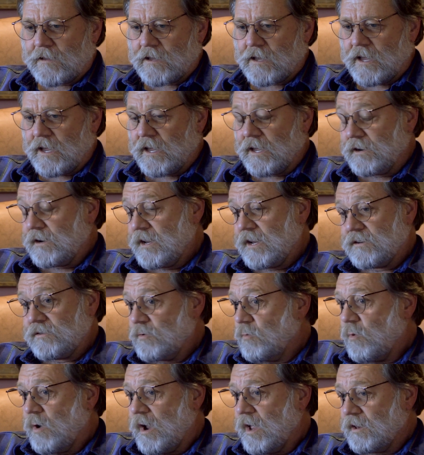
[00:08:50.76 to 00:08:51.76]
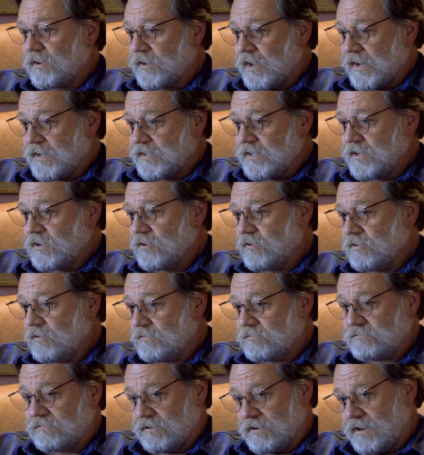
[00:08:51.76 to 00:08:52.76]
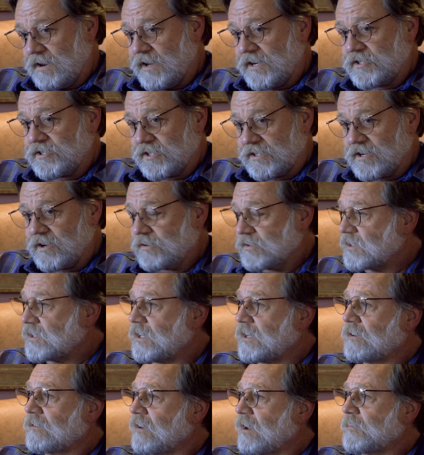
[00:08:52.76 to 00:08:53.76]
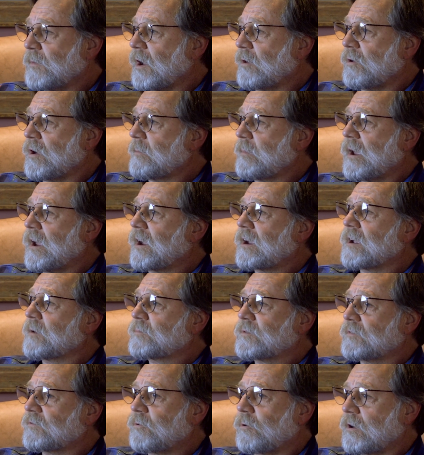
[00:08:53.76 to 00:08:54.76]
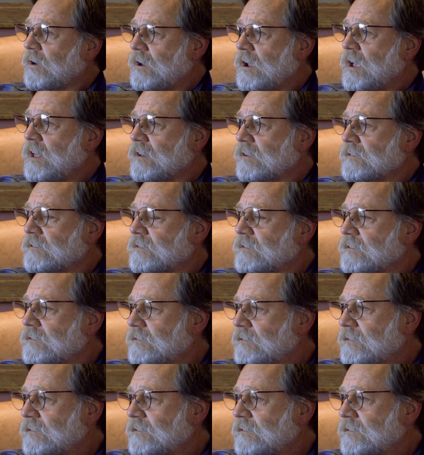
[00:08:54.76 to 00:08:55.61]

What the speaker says: and had the wild idea, oh, well, I should go see her on my way back up to Fort Collins.